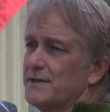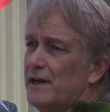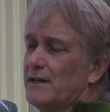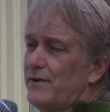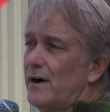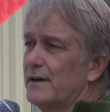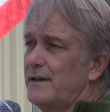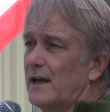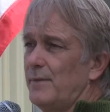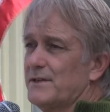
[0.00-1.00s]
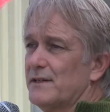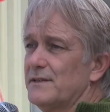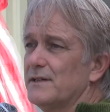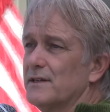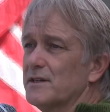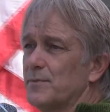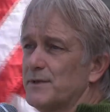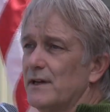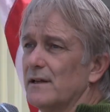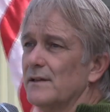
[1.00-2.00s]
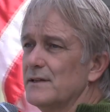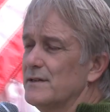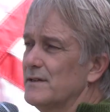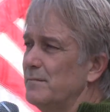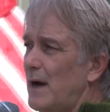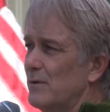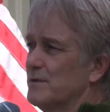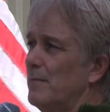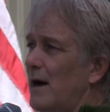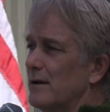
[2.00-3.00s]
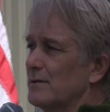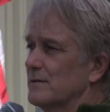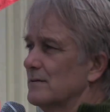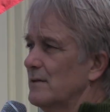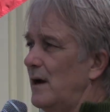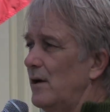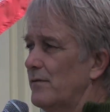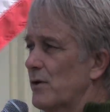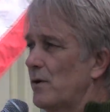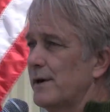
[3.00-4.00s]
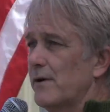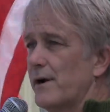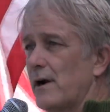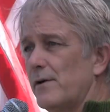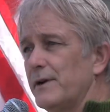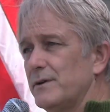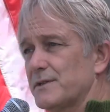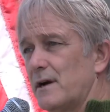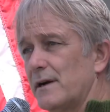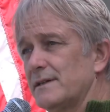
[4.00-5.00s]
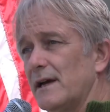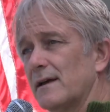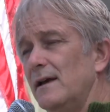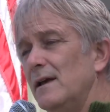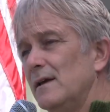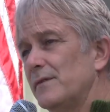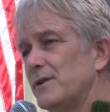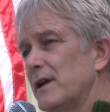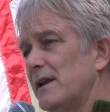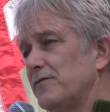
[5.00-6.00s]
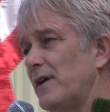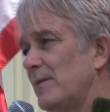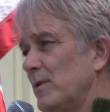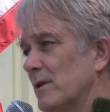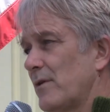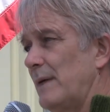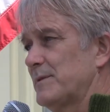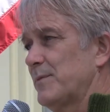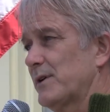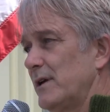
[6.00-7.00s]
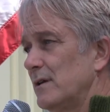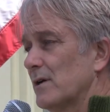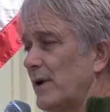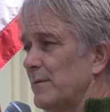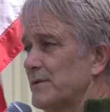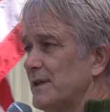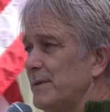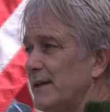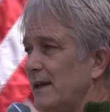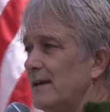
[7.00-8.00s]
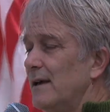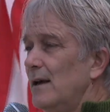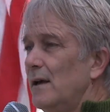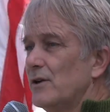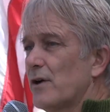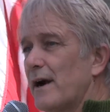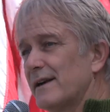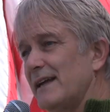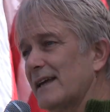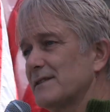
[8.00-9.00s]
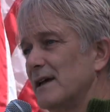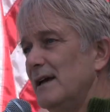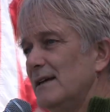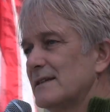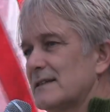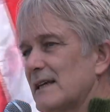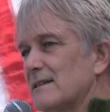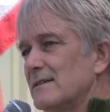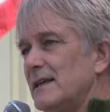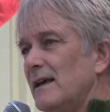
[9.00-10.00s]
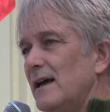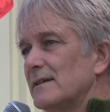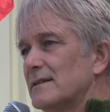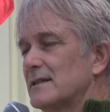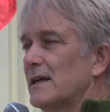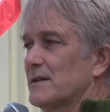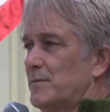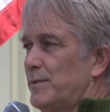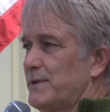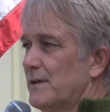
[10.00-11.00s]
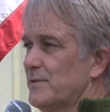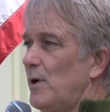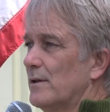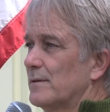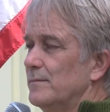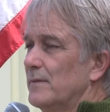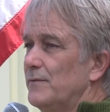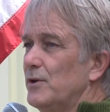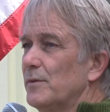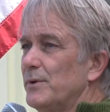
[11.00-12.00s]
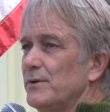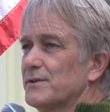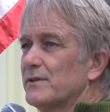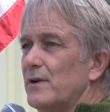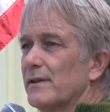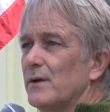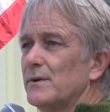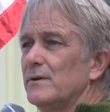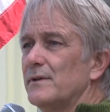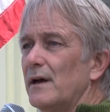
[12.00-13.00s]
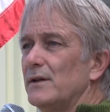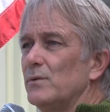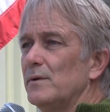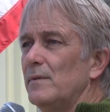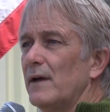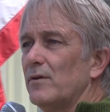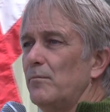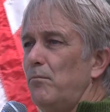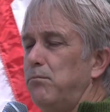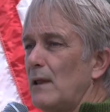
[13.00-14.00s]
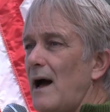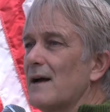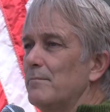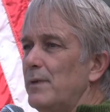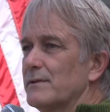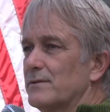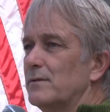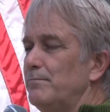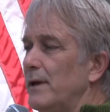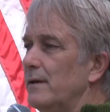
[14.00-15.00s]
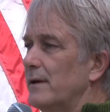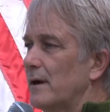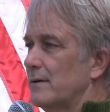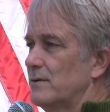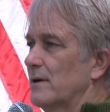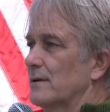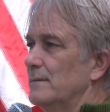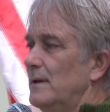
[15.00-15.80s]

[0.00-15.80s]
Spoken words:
the size of heart attack by 66%, and this is in mouse models. Tie off a coronary artery, reduce a heart attack. If you're getting 5 milligrams per kilogram of CBD, your heart attack is 66% smaller. If you could produce a drug that would do that, you would have a blockbuster billionaire drug.